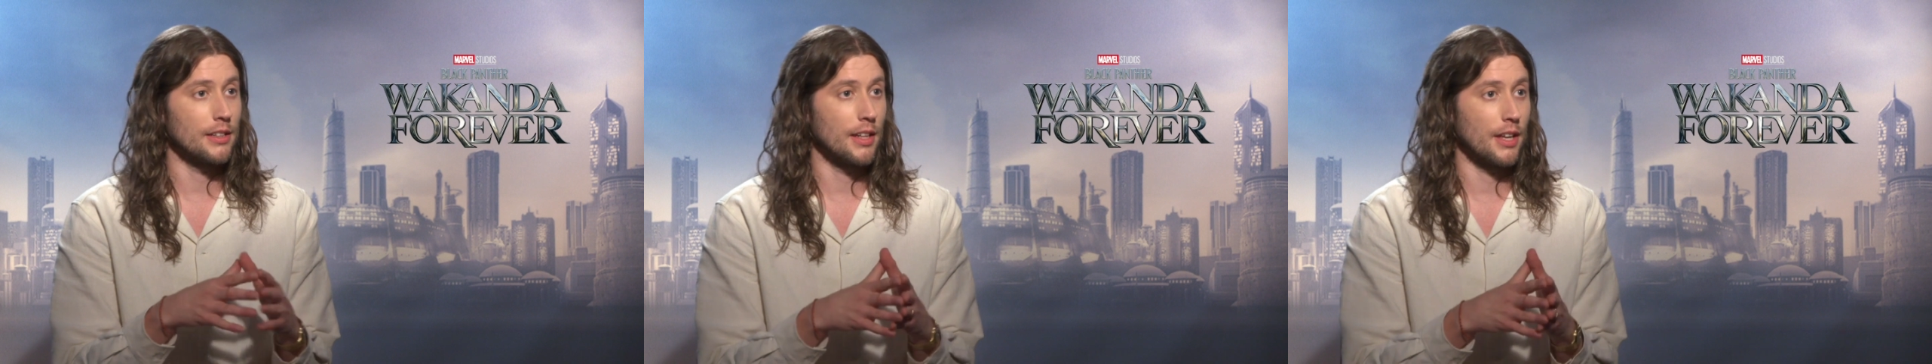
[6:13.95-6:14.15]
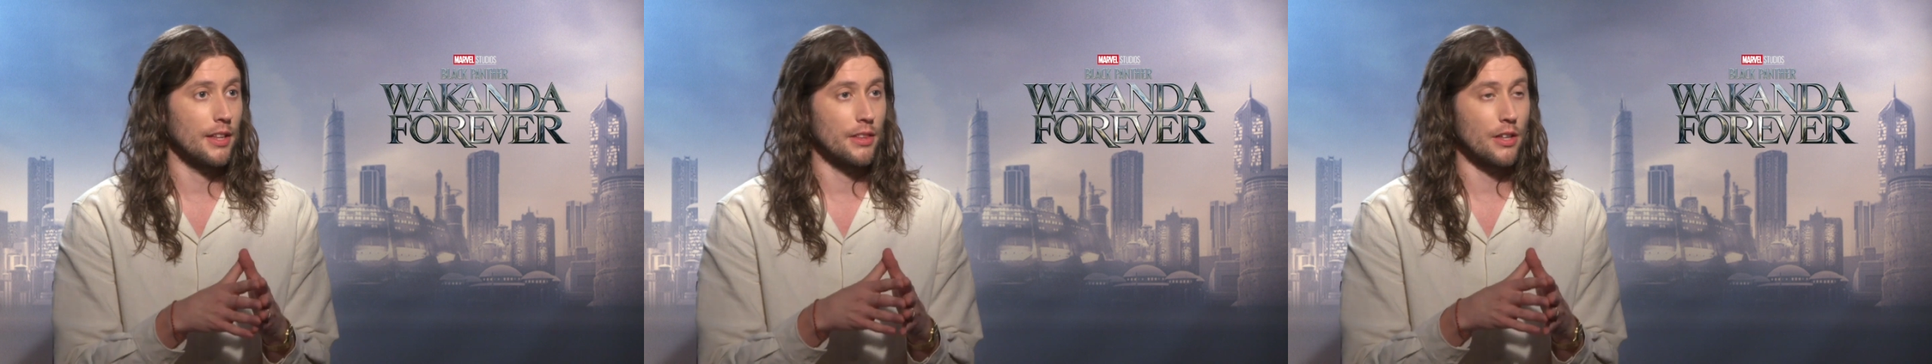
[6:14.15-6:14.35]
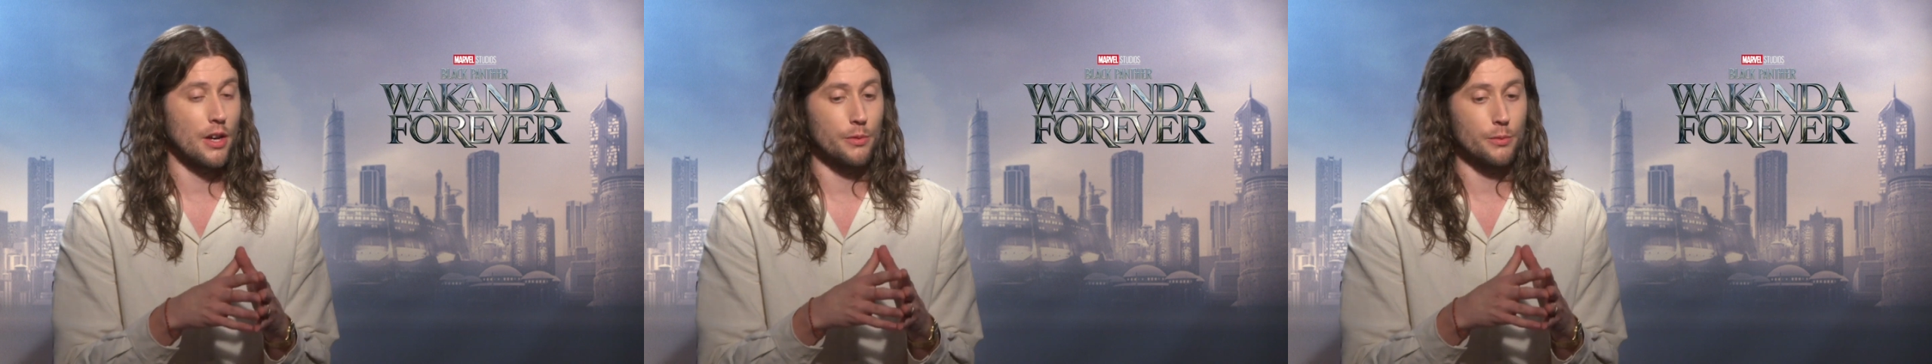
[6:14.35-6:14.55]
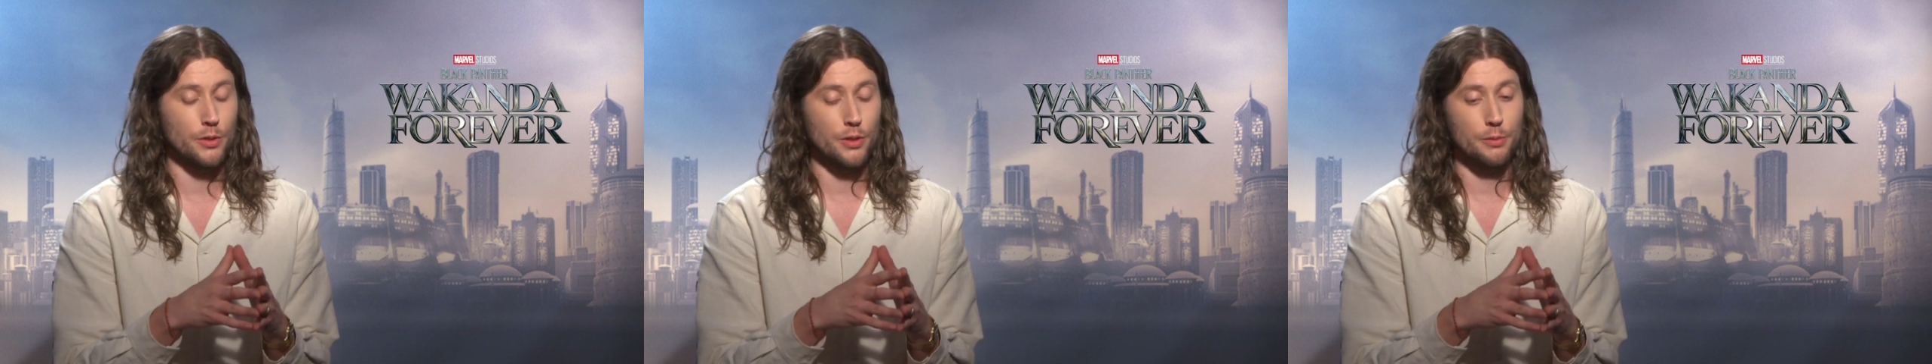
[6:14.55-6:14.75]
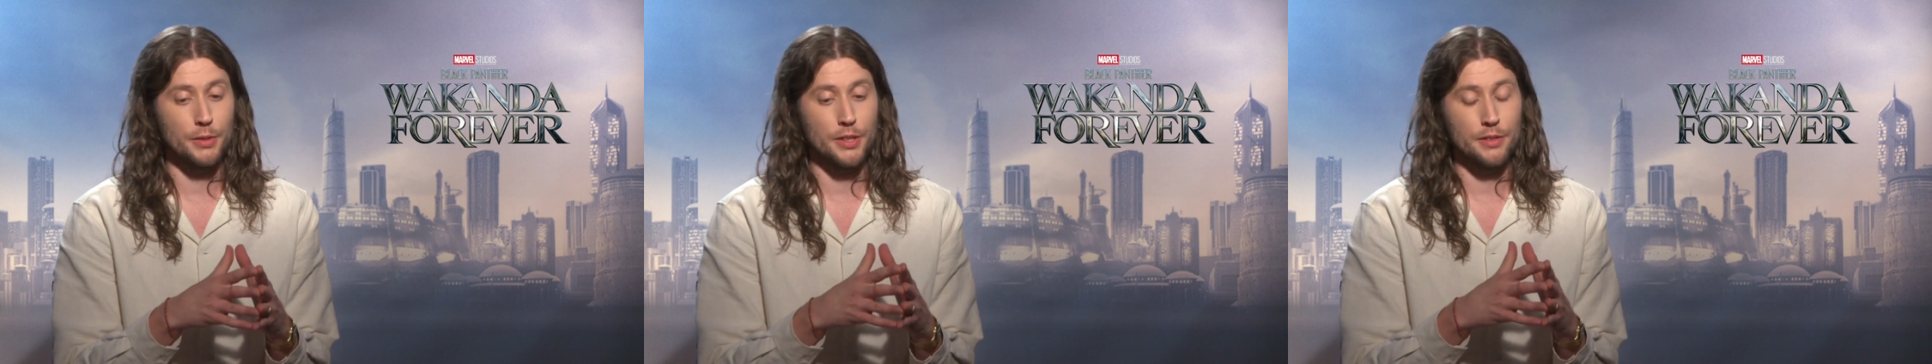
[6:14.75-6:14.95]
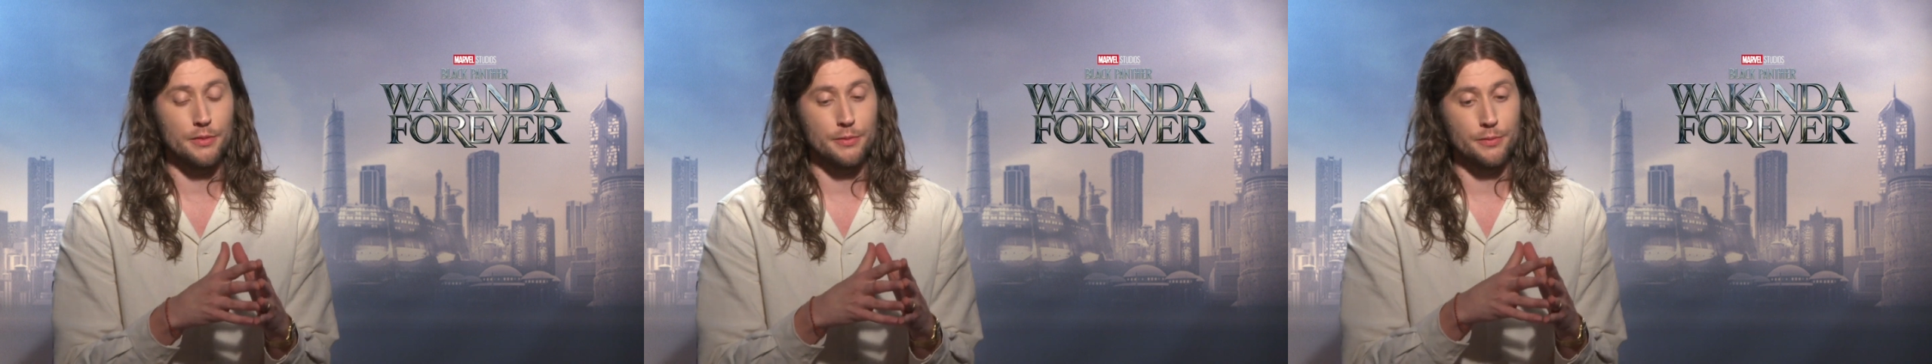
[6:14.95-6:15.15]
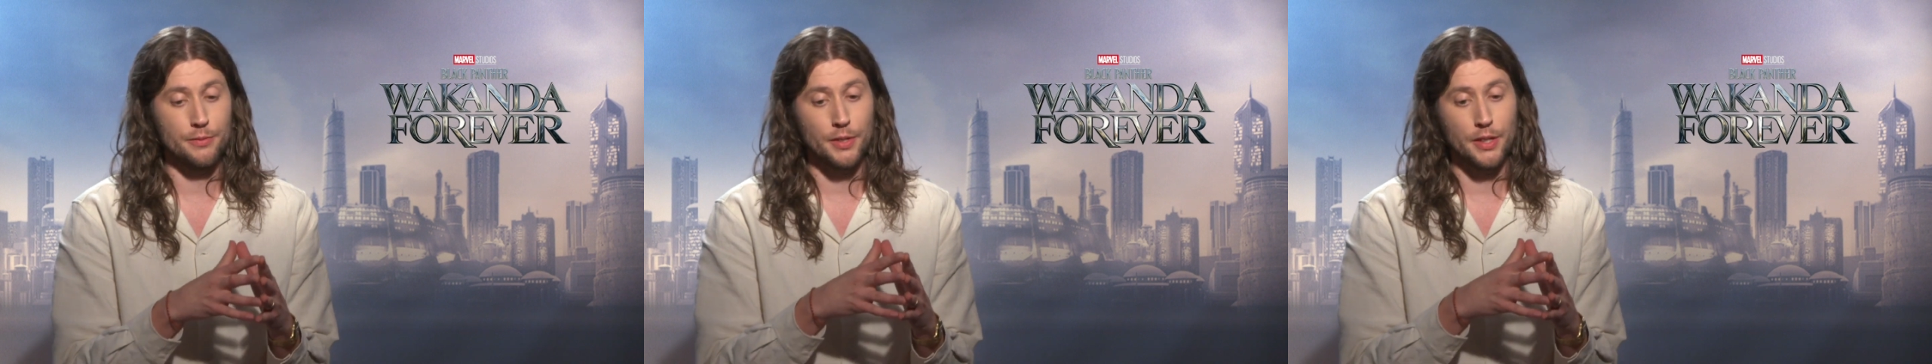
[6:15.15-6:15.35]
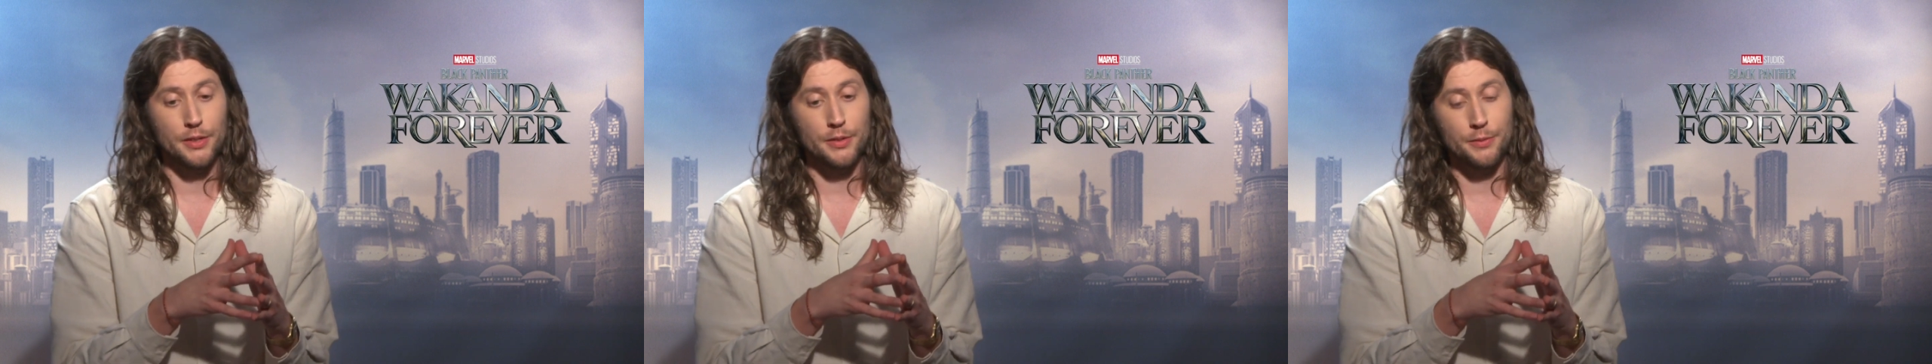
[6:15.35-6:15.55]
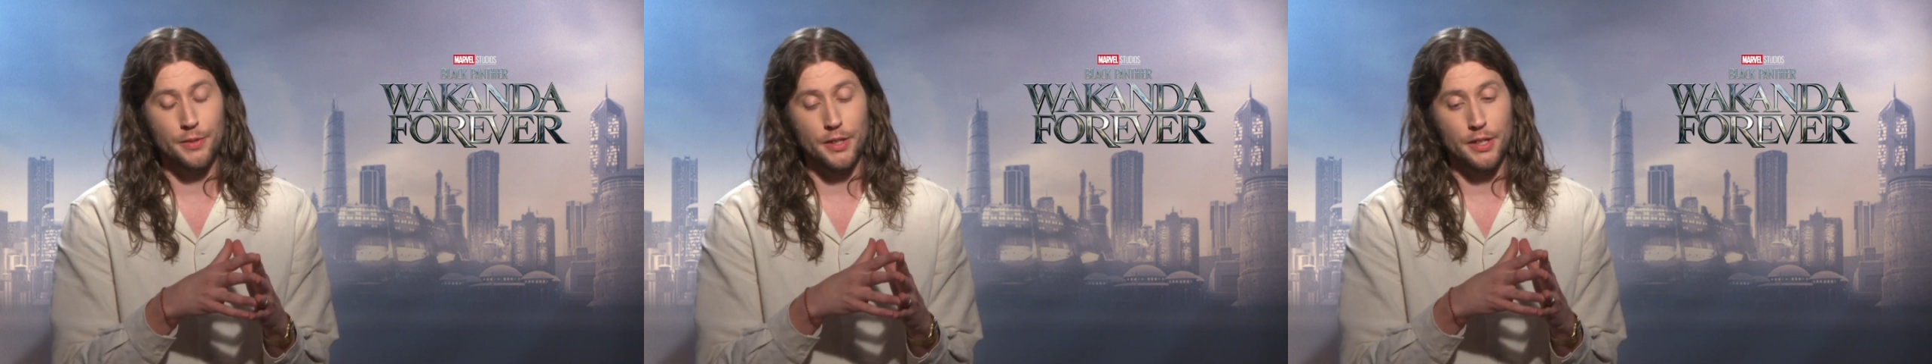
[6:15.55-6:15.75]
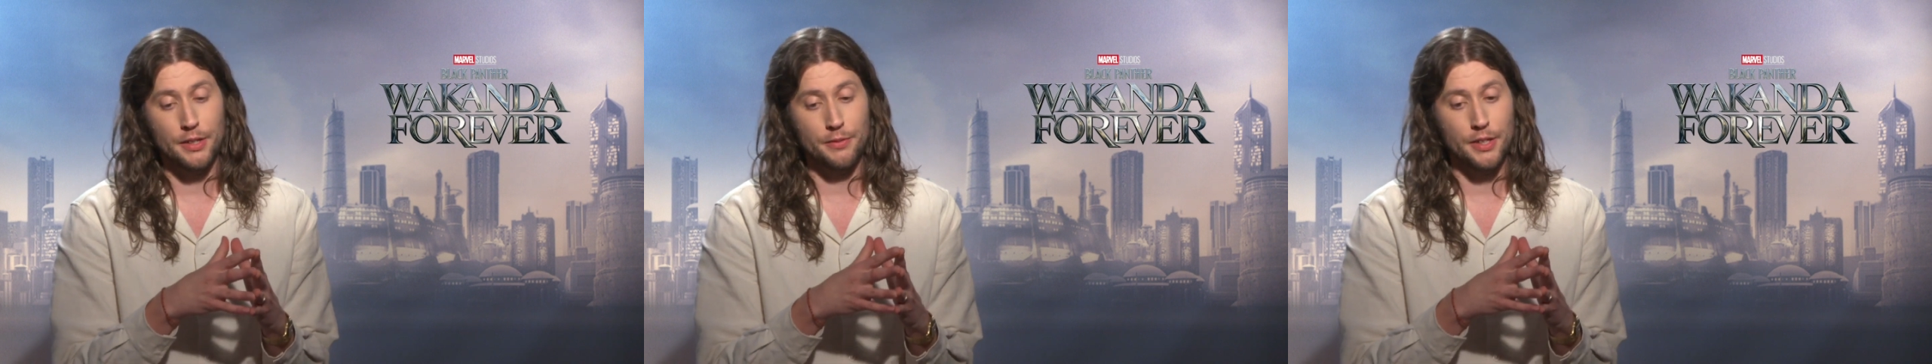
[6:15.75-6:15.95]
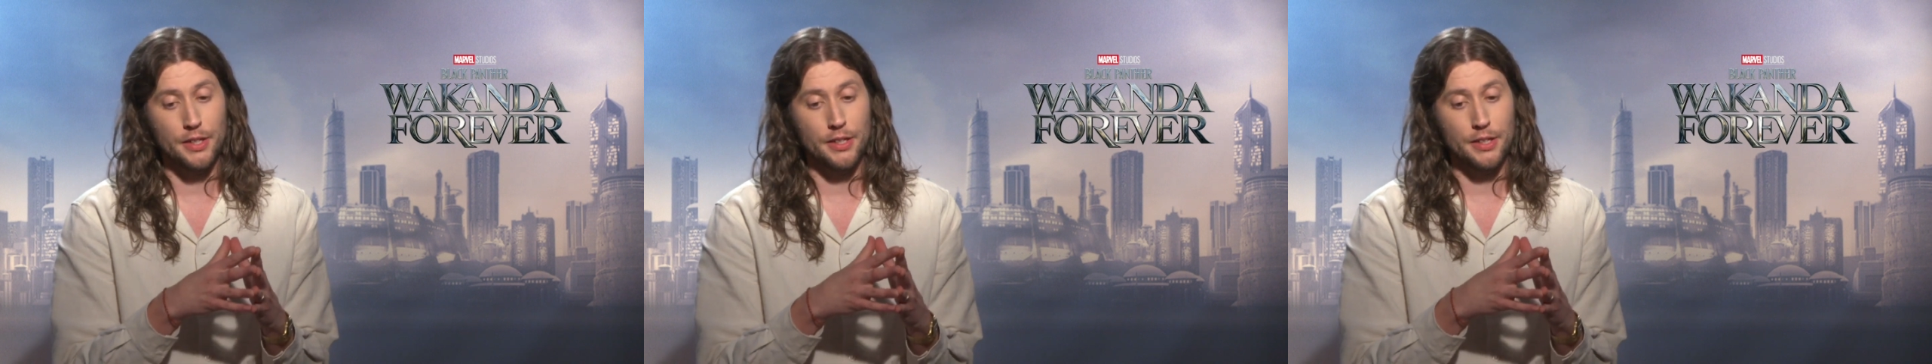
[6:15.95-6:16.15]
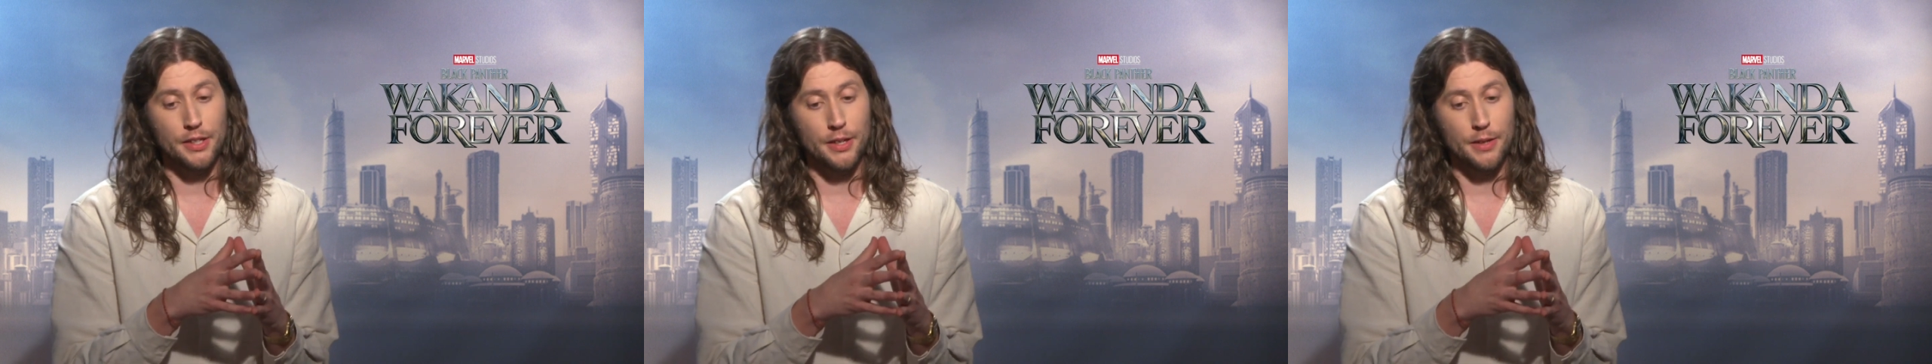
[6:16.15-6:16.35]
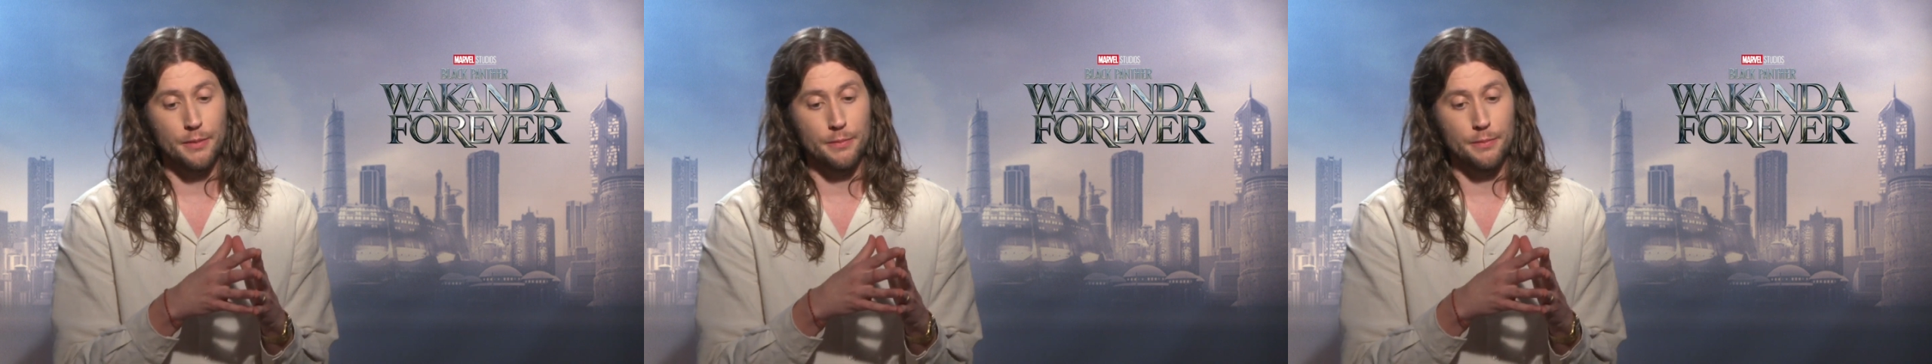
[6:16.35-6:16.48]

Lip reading: that I thought could be very, very, very